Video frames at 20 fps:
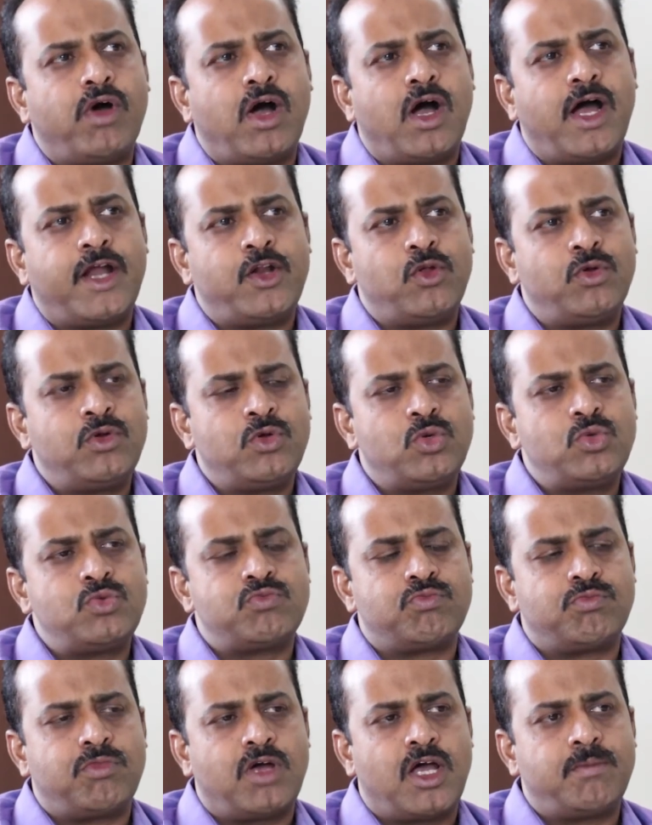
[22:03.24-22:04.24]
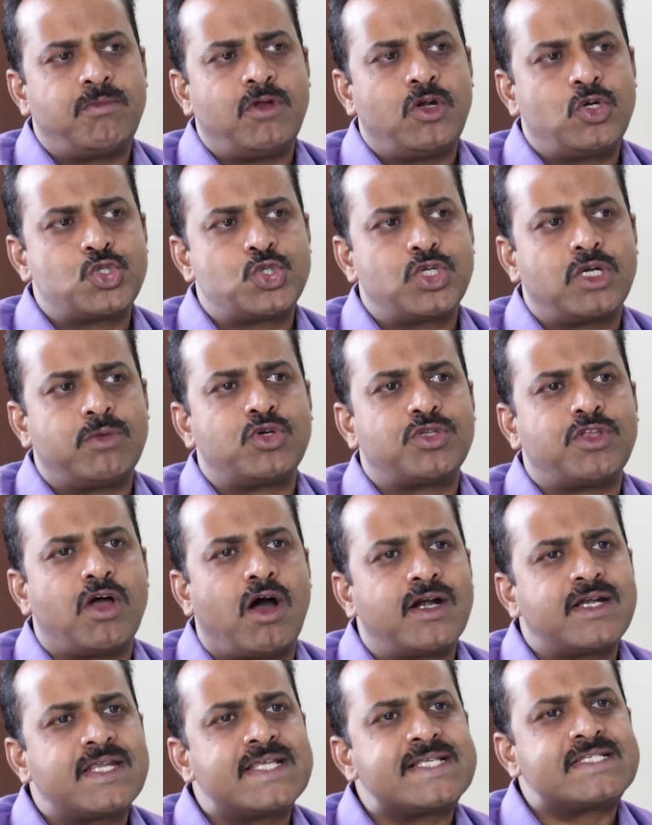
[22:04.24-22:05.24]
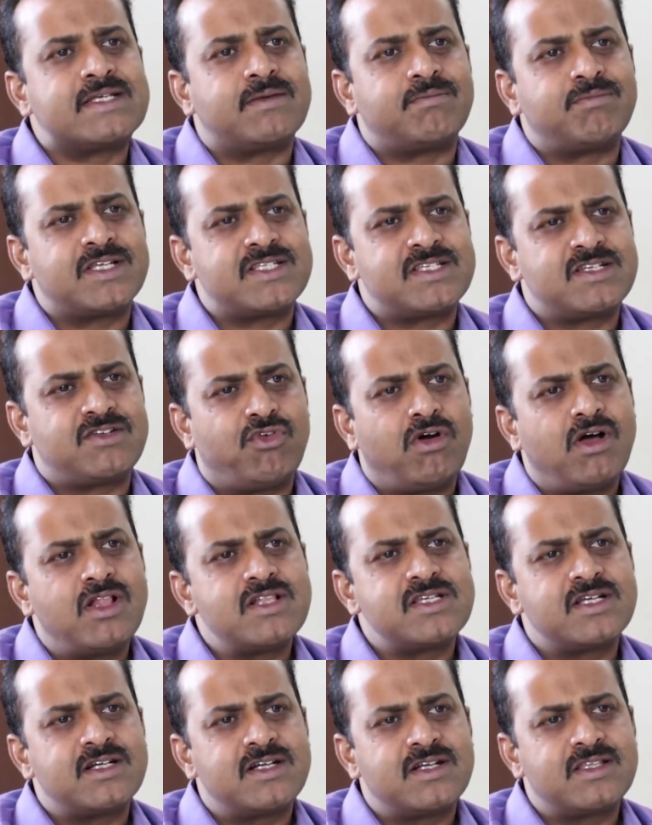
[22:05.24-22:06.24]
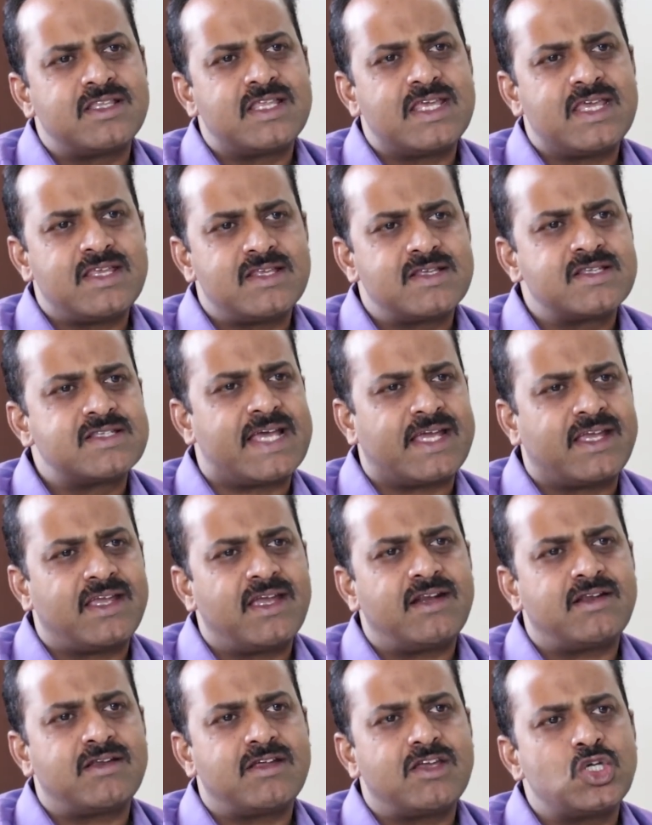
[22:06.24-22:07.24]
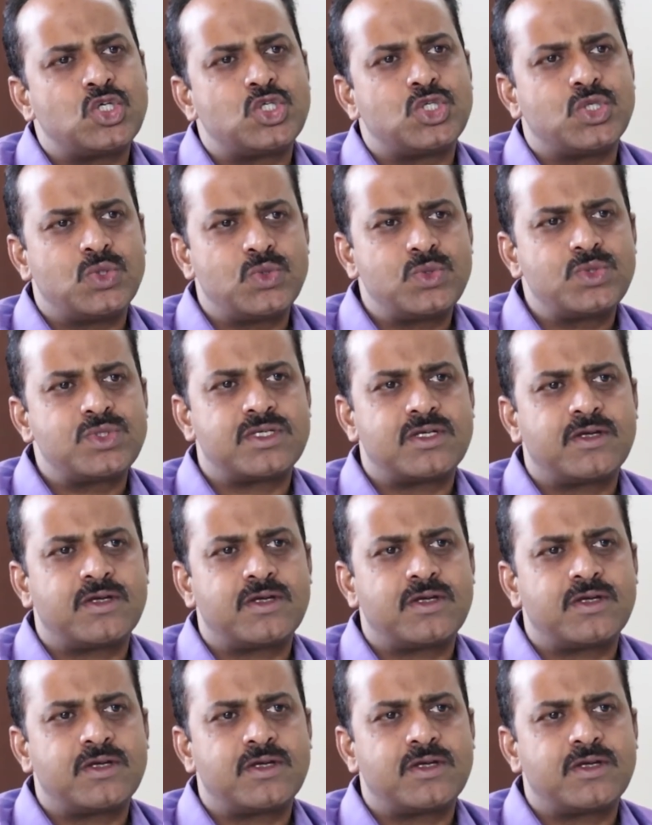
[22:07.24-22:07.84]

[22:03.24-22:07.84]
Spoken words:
I don't know, I'm not sure about the autism. Does it falls under the psychiatry issues?